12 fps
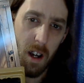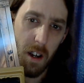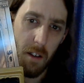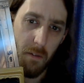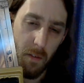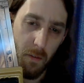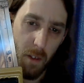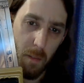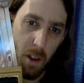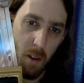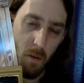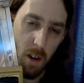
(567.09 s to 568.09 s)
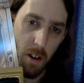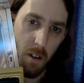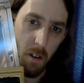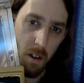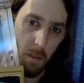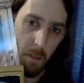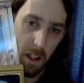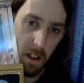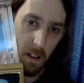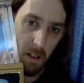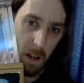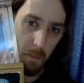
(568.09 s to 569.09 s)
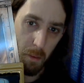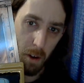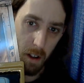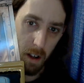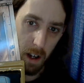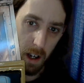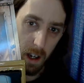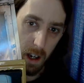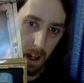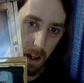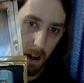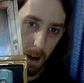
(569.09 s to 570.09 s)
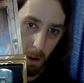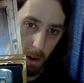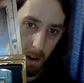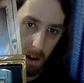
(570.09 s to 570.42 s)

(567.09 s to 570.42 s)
And if you flipped it around, you can make the tape look like a cupboard.